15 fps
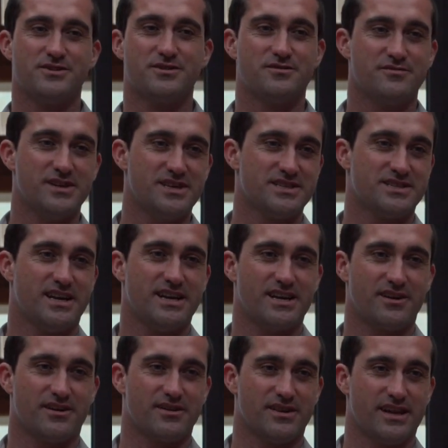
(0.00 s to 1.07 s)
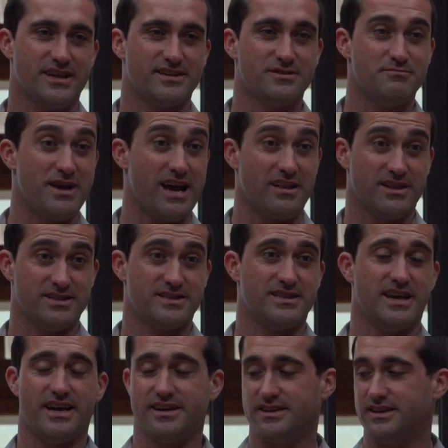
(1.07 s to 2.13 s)
So redesigning our land to balance
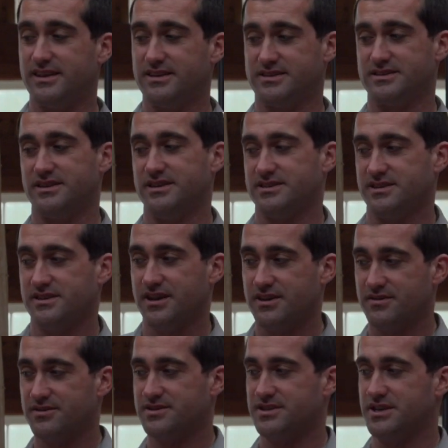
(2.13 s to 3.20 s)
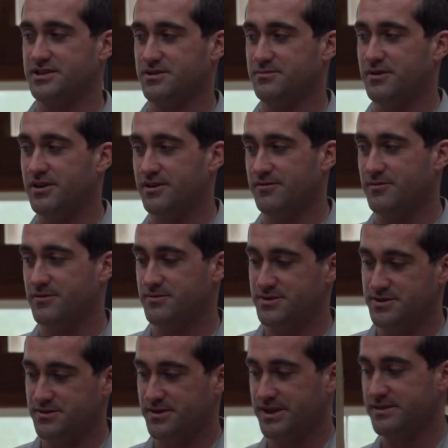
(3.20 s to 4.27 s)
that is, is another essential part of what we're
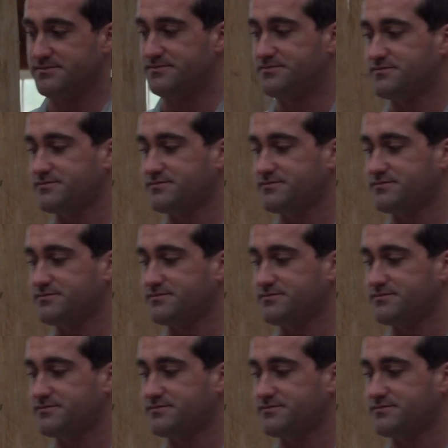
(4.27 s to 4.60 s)
doing.